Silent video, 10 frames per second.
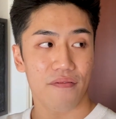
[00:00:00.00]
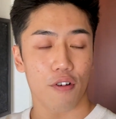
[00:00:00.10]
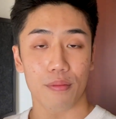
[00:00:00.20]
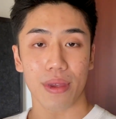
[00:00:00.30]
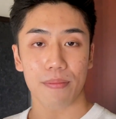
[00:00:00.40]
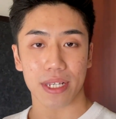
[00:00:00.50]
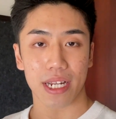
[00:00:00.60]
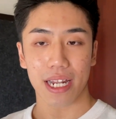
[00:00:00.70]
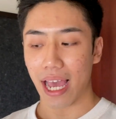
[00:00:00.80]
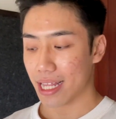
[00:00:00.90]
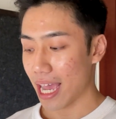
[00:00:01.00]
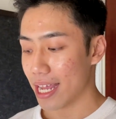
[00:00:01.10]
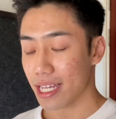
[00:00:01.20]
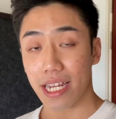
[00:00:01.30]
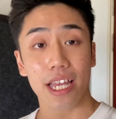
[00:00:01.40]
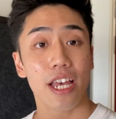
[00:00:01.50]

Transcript: For me personally, I tighten it